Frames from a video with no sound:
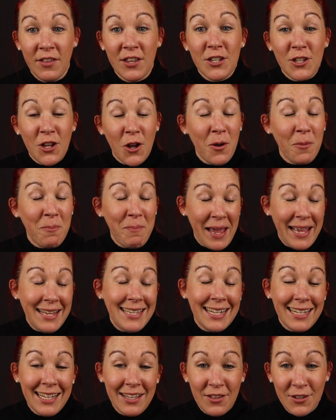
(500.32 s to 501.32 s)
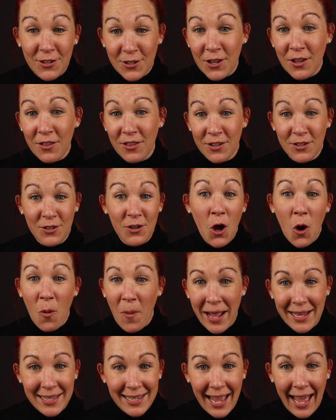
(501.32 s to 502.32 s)
so basically there's
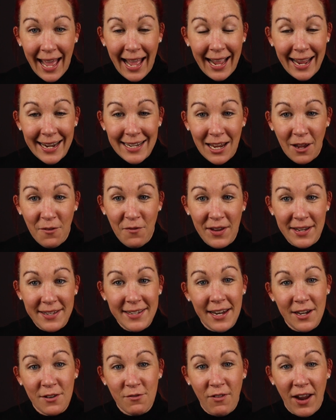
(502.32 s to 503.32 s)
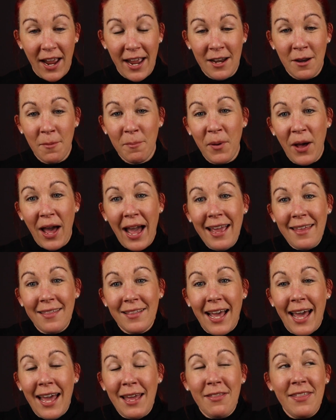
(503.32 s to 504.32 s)
nowhere to hide if it did rain. But
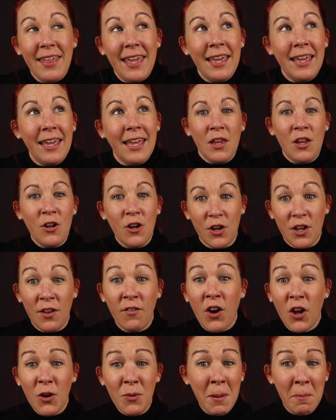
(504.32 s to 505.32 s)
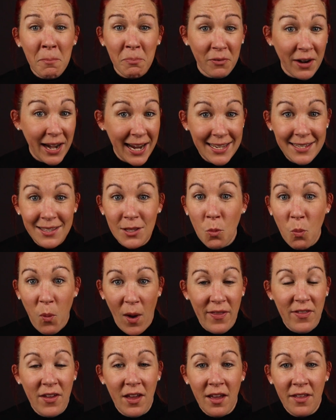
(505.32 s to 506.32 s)
I think, you know, you've got to embrace the
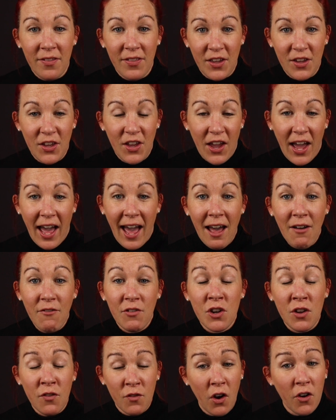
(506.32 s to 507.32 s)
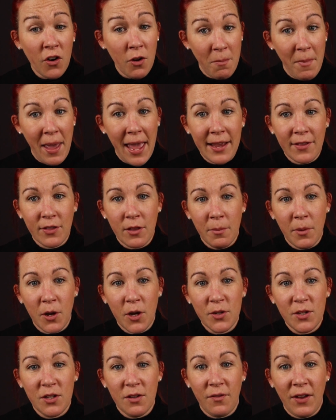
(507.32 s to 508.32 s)
weather that you have and you've got to make the
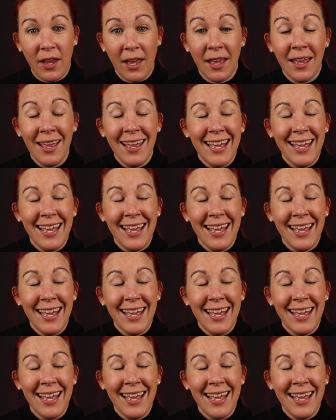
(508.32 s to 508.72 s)
most of it.